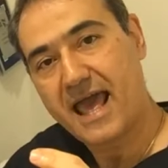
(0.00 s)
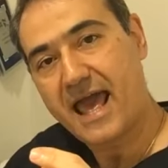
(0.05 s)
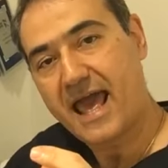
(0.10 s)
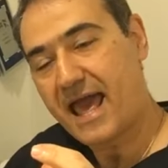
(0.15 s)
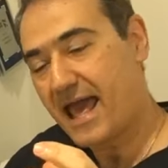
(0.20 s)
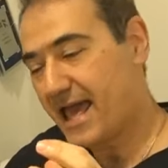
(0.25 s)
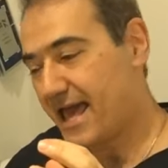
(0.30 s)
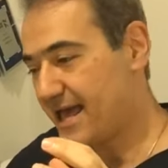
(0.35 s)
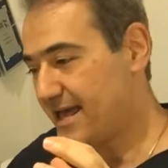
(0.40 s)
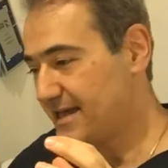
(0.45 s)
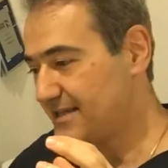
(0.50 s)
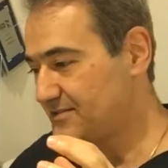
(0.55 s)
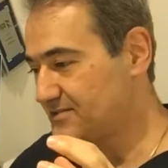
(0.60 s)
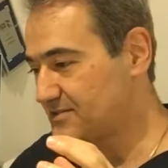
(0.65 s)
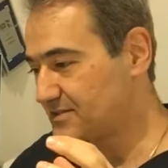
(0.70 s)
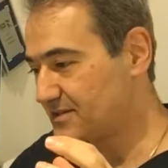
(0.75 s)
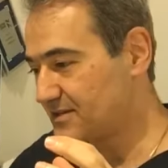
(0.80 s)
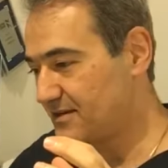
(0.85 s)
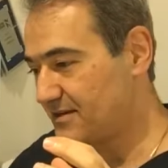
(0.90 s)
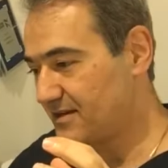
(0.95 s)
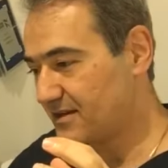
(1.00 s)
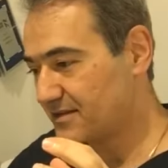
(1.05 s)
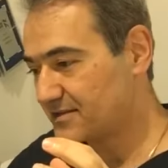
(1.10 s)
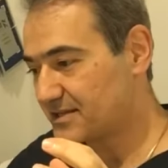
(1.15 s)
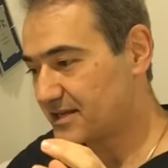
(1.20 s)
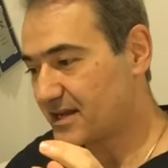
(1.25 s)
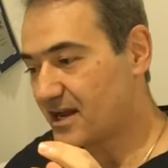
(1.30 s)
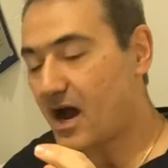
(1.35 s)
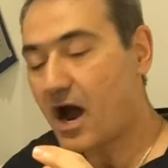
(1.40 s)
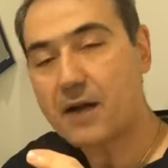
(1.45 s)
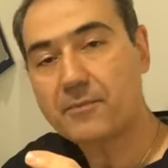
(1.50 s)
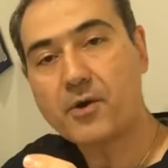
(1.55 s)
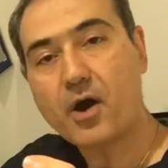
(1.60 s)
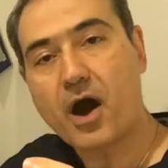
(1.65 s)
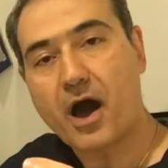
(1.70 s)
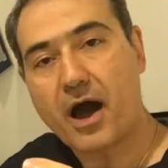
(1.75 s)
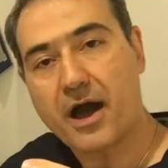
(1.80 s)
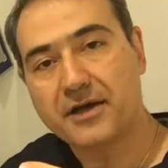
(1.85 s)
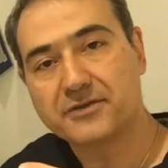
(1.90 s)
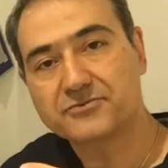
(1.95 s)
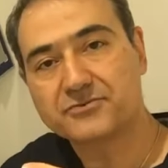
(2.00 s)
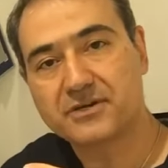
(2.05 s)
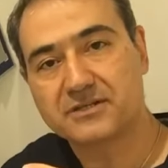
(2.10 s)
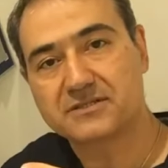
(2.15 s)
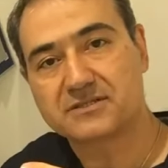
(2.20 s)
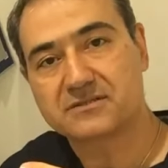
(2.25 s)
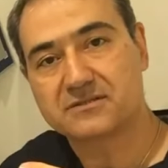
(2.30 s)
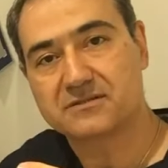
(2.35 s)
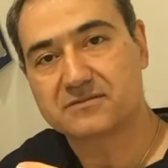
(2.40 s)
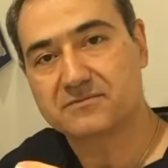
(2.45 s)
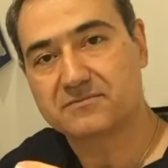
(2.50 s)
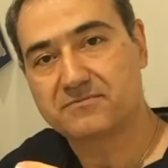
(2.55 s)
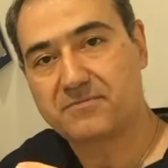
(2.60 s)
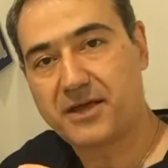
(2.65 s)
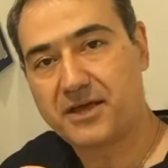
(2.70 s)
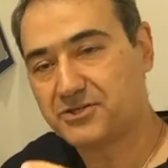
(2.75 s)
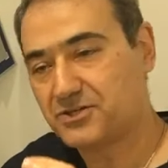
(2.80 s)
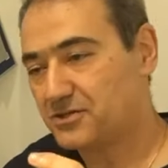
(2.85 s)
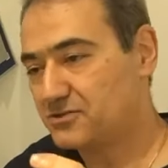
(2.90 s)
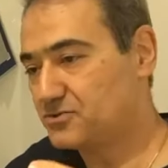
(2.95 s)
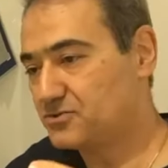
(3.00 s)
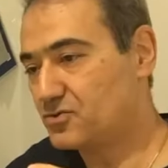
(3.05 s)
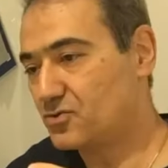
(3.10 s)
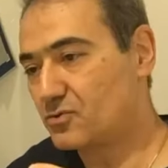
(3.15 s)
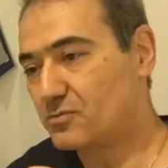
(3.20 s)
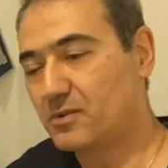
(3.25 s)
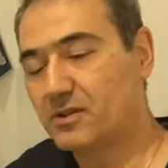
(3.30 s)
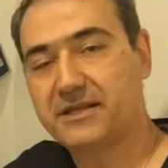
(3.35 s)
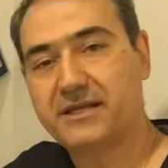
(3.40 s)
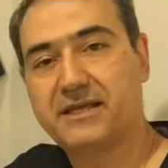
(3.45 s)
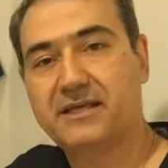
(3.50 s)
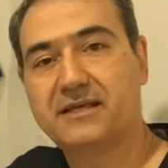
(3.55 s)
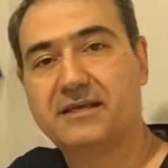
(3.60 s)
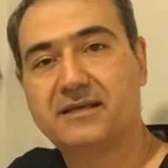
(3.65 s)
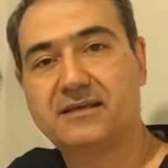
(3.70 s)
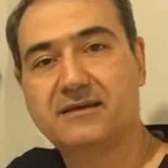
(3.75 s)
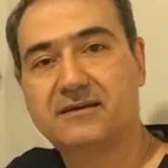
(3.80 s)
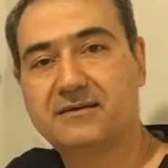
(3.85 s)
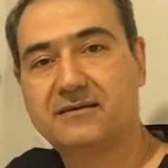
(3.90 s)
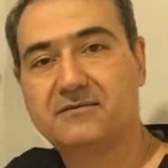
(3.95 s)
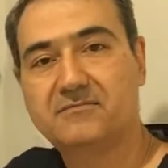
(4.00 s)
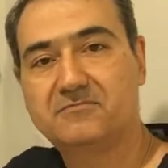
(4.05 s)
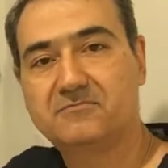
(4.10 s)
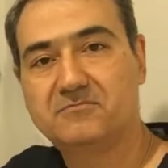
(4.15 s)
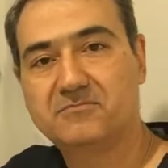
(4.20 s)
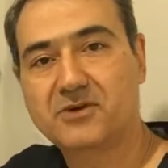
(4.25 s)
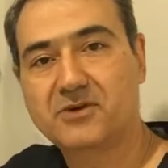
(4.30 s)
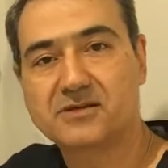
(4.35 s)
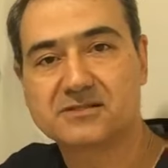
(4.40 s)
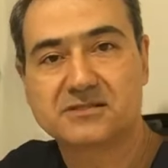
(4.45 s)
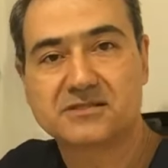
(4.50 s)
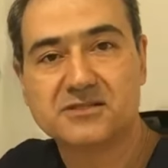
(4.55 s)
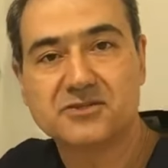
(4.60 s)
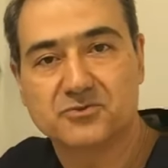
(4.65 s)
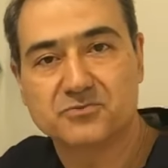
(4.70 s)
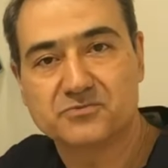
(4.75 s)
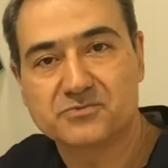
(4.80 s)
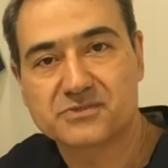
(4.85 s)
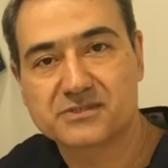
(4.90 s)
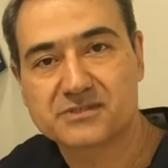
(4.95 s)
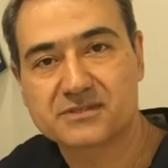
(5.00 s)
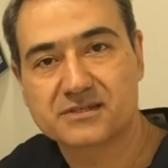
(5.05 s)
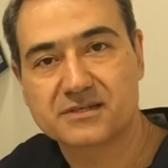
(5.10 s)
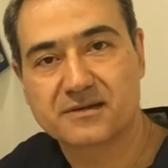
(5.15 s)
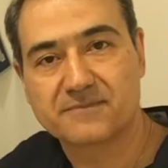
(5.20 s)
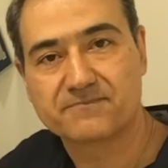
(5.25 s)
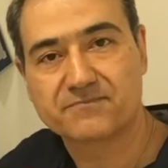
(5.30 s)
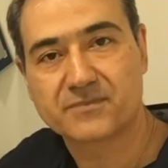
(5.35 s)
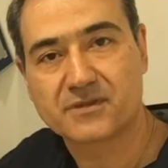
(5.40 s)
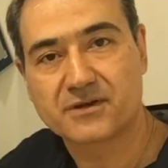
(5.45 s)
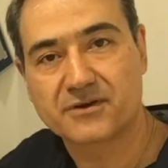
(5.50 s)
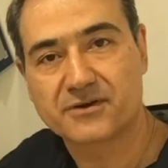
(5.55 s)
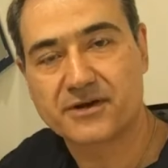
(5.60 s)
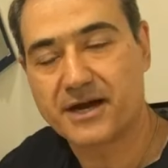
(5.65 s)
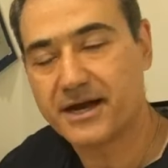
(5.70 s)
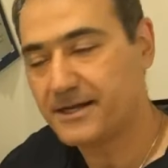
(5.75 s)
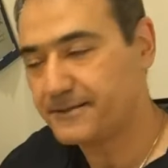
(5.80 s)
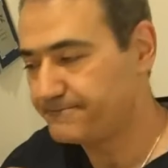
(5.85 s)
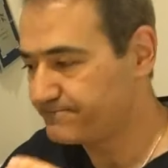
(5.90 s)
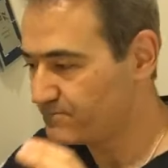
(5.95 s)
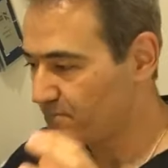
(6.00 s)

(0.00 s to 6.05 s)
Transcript: and the carbohydrates patient normally consumes. Alright?